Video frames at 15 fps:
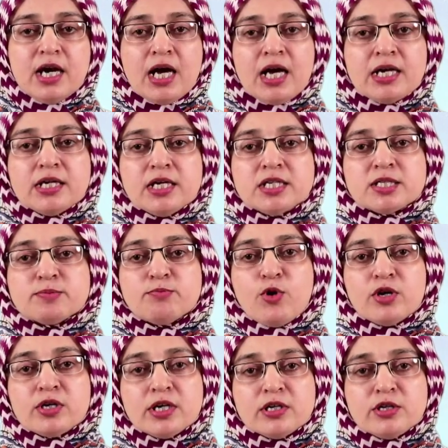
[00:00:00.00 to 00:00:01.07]
and
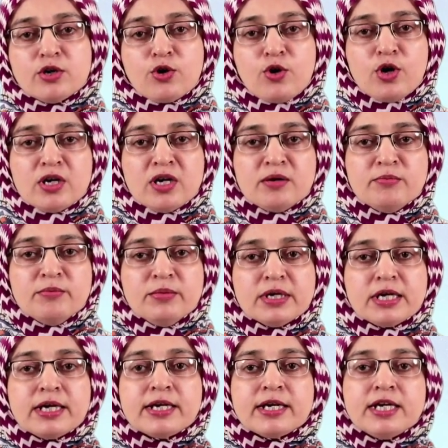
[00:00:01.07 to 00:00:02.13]
smaller the column,
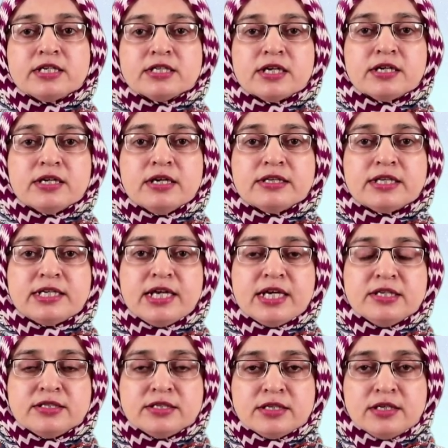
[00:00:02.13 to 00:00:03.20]
greater the
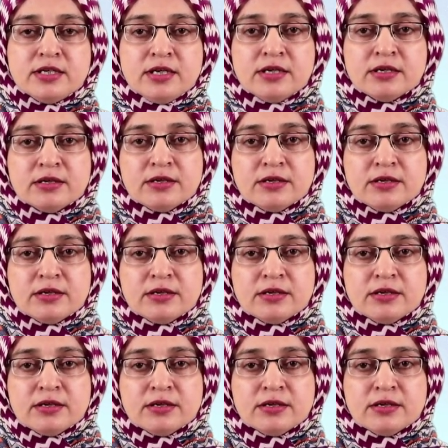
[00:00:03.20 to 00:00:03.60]
density.